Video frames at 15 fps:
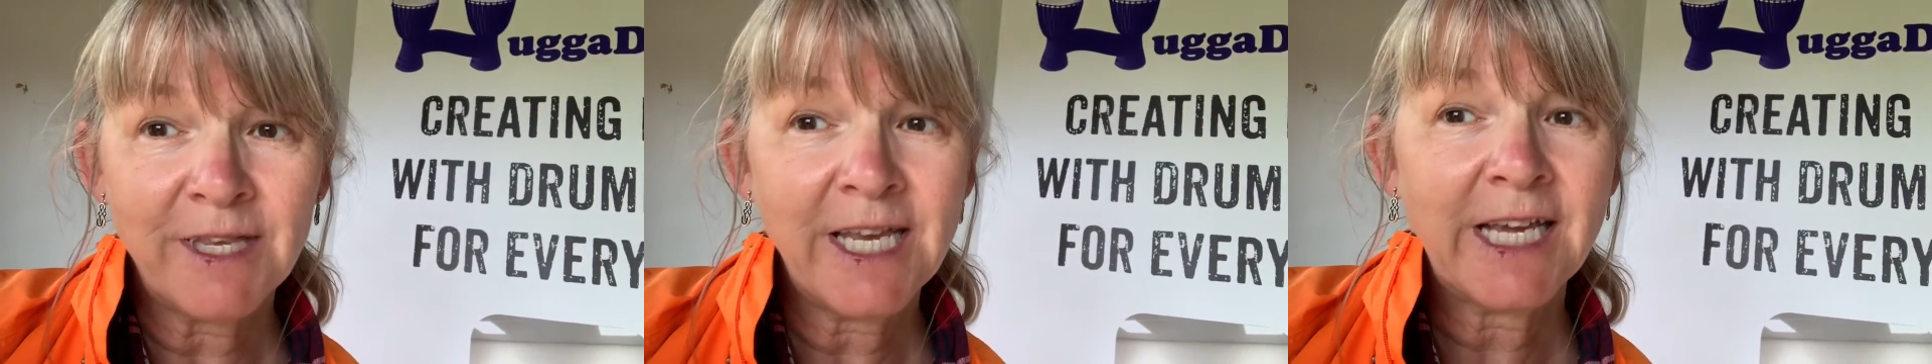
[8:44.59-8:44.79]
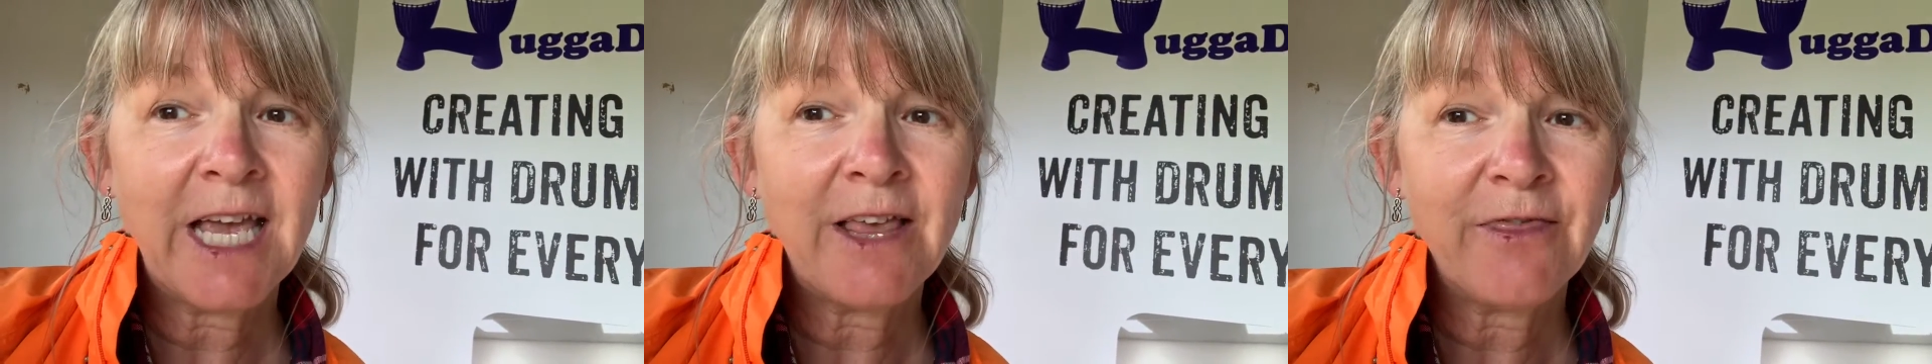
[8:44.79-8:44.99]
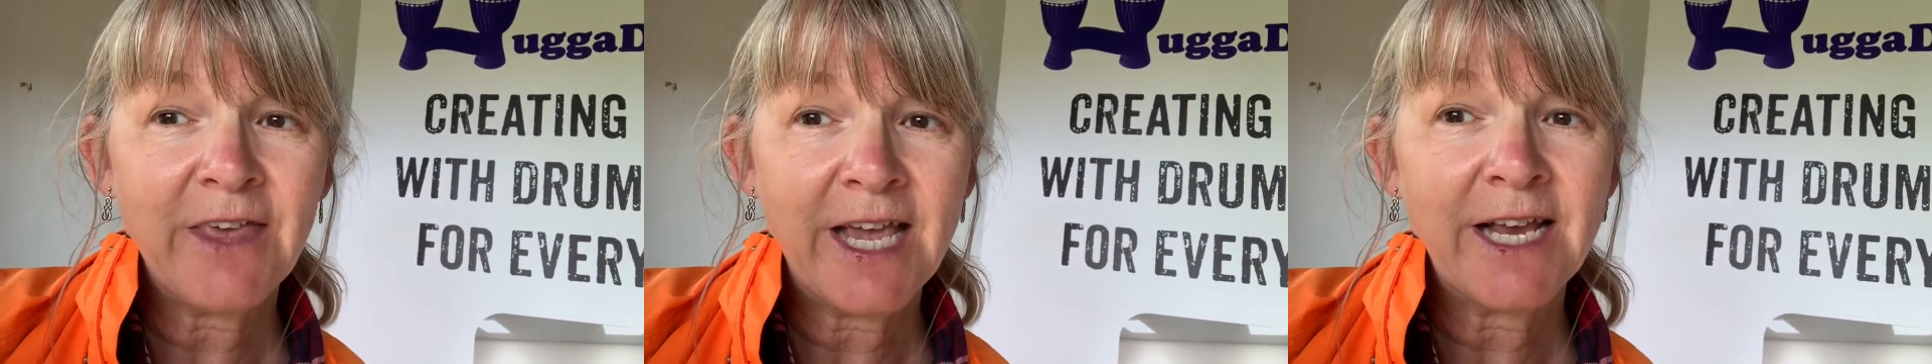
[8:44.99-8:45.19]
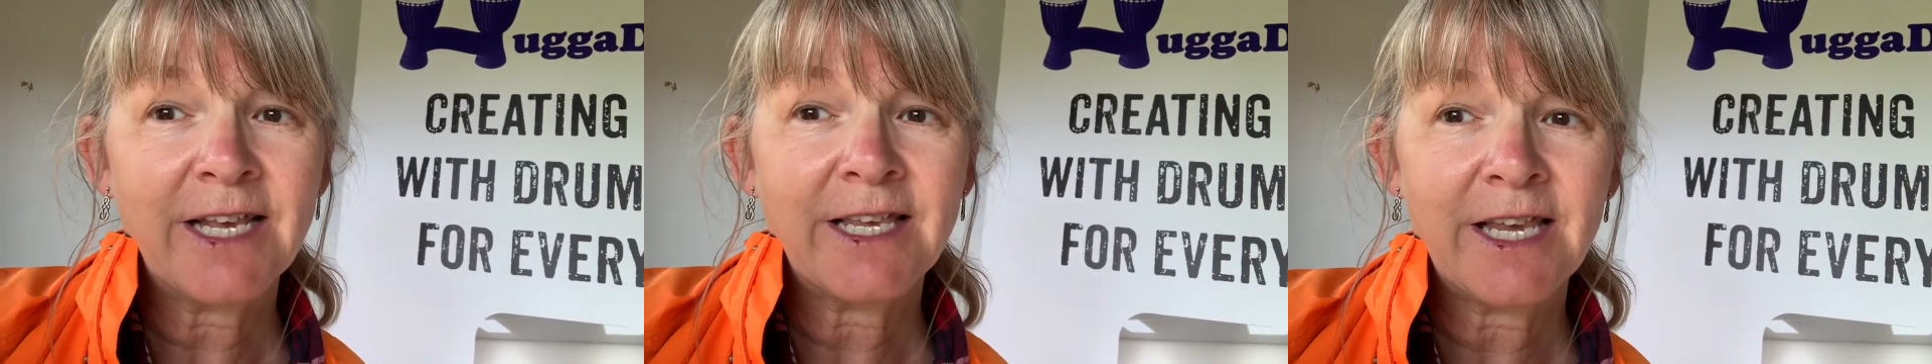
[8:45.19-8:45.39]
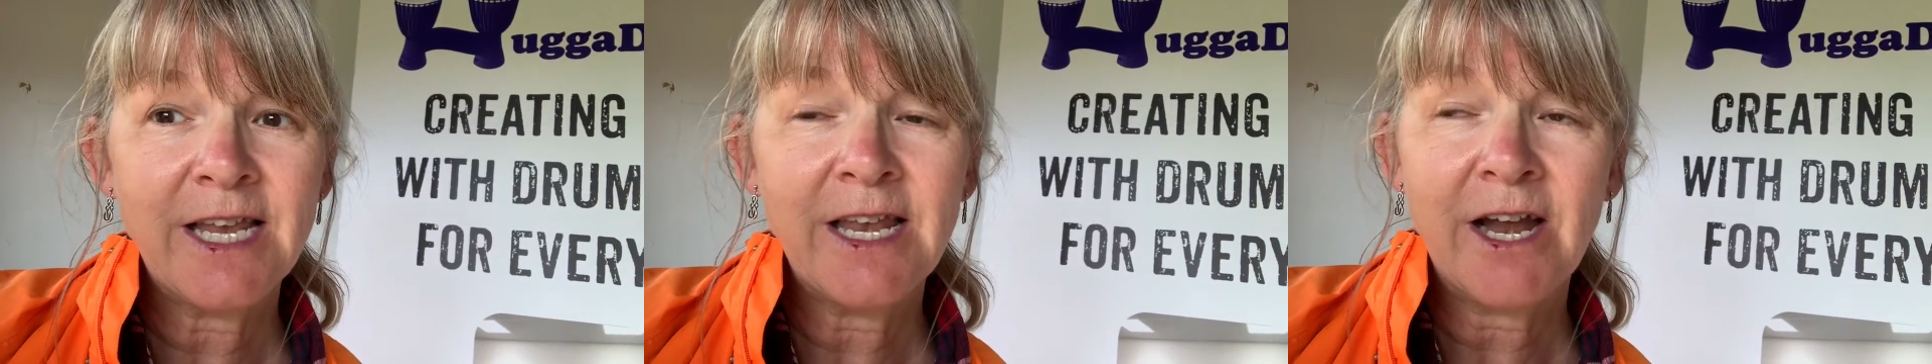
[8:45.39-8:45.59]
taking
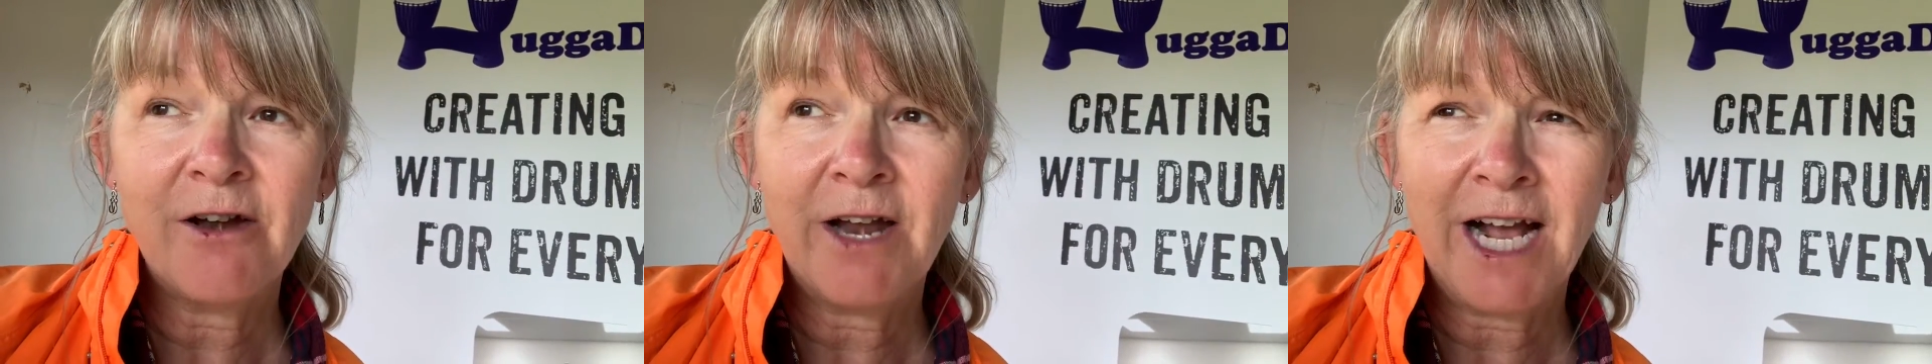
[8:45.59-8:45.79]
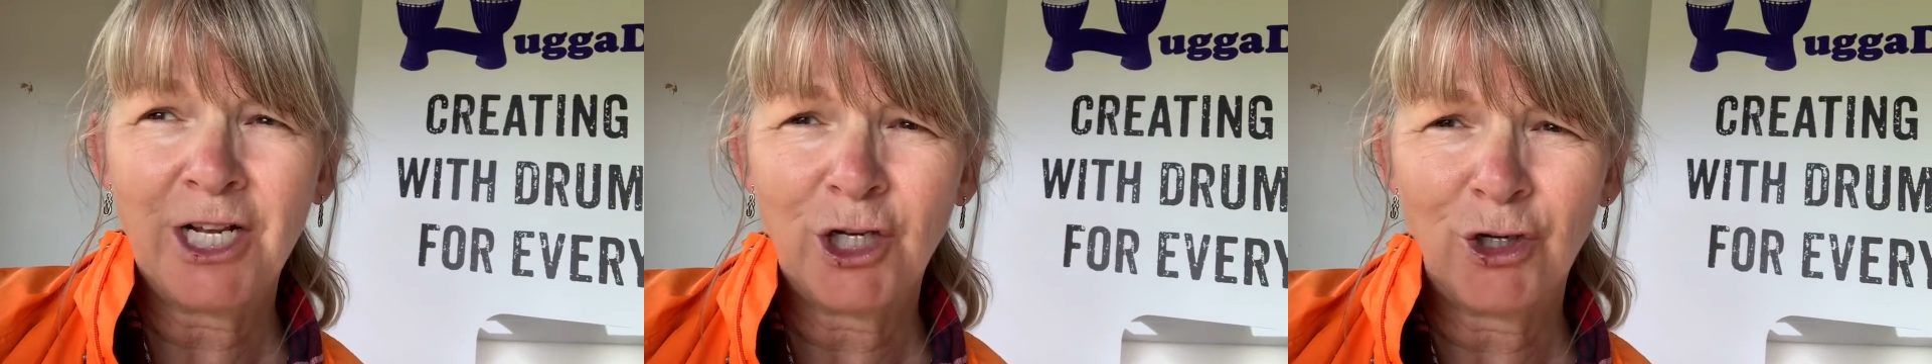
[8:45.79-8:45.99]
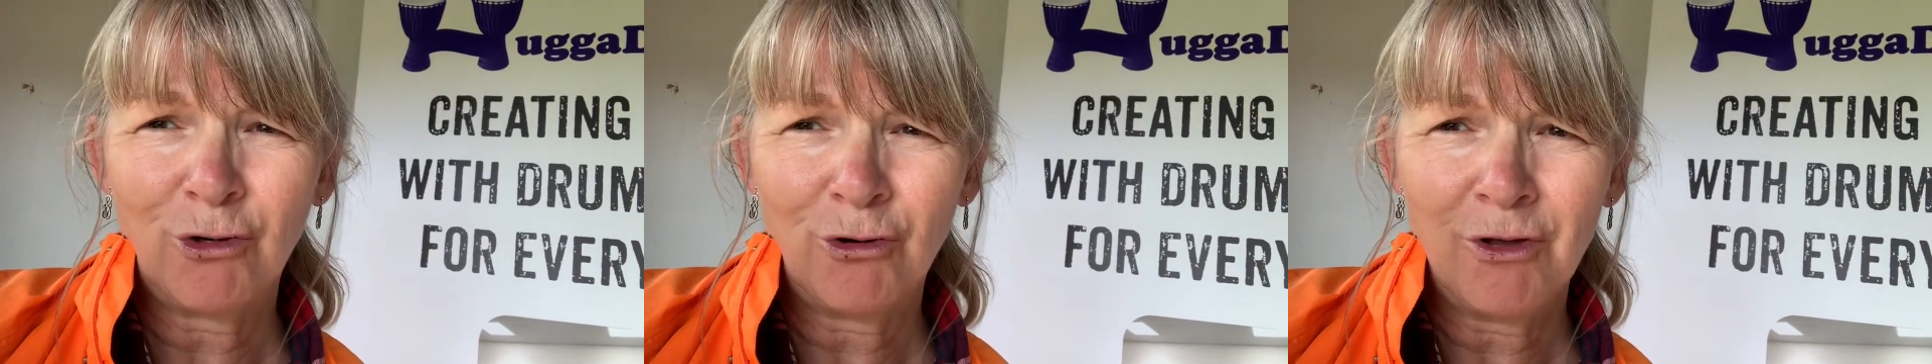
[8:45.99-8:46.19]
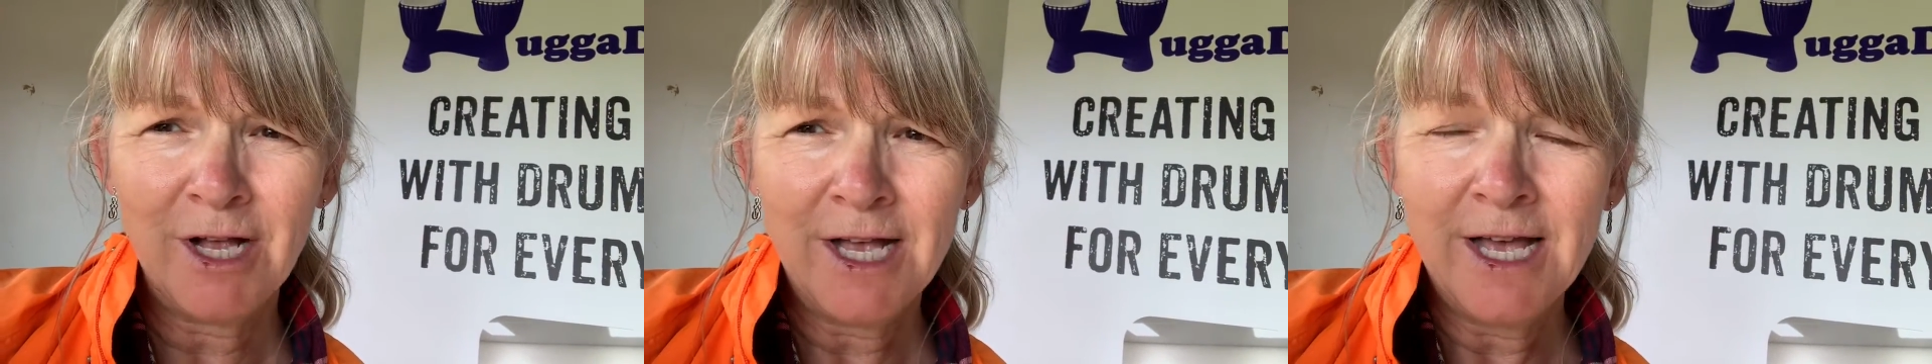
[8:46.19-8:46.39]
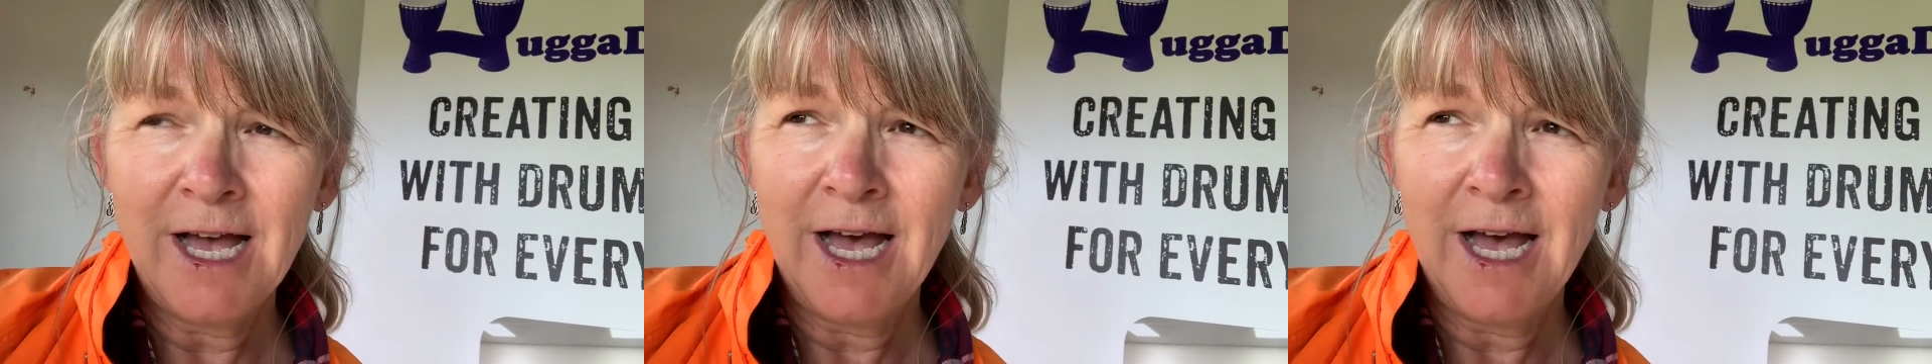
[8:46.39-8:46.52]
things in their natural